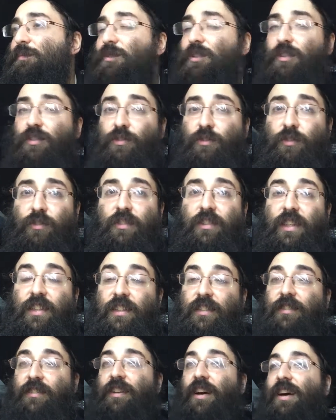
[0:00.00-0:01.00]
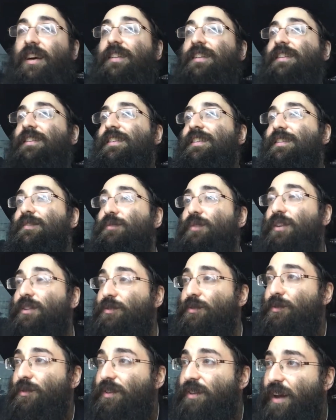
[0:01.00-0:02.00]
The schus that the tzedakah didn't give one
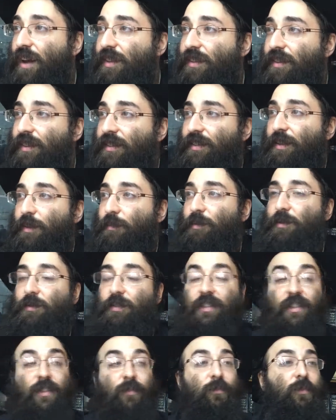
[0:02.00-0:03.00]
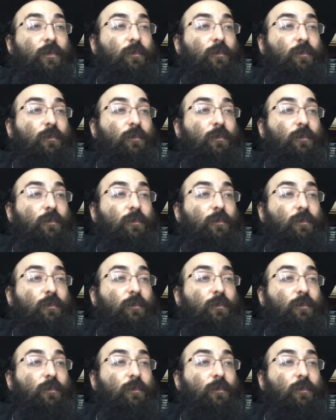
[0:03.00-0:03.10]
to another, they'll be redeemed.